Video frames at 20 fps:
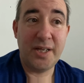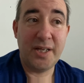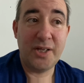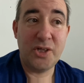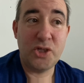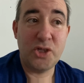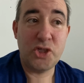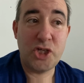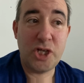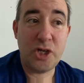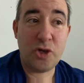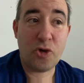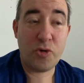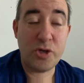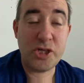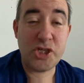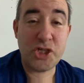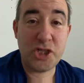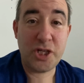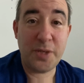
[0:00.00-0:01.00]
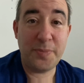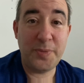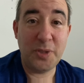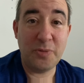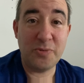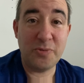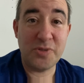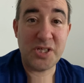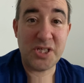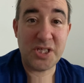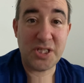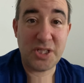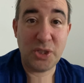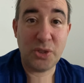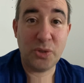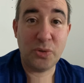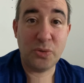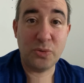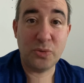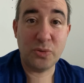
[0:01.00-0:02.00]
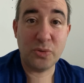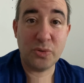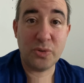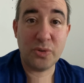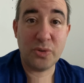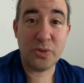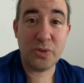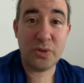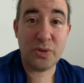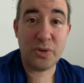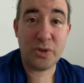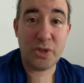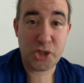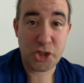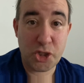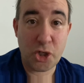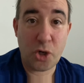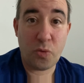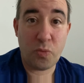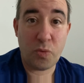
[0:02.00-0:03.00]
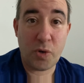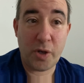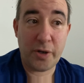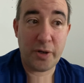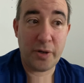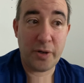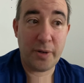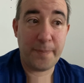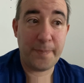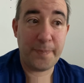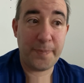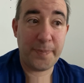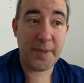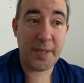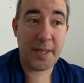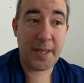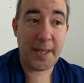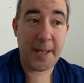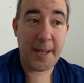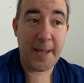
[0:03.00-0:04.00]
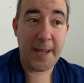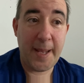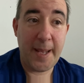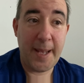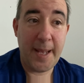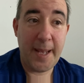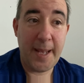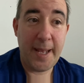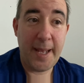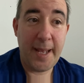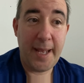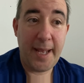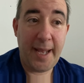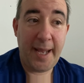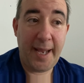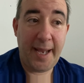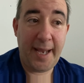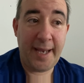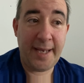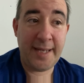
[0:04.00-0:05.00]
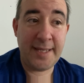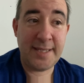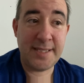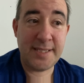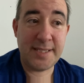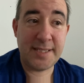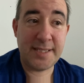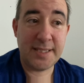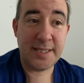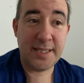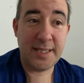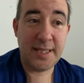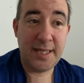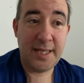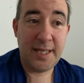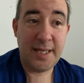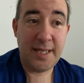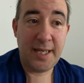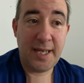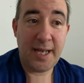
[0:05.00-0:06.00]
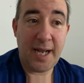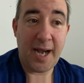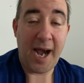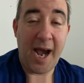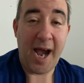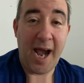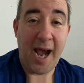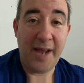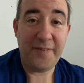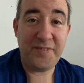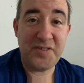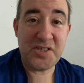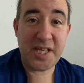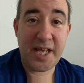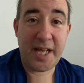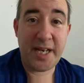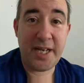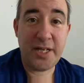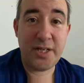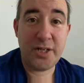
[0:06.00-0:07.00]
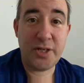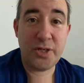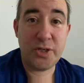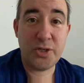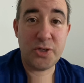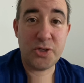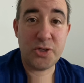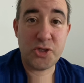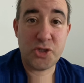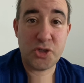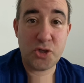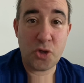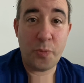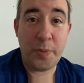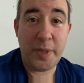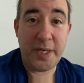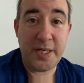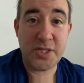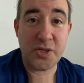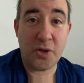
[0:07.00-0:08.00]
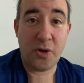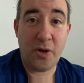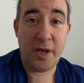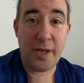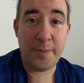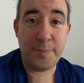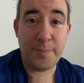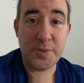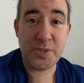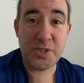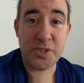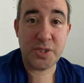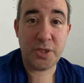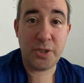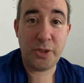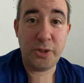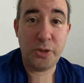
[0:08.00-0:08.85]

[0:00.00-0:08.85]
Ch- Chris Chibnall is still the showrunner. And I've said it so many times.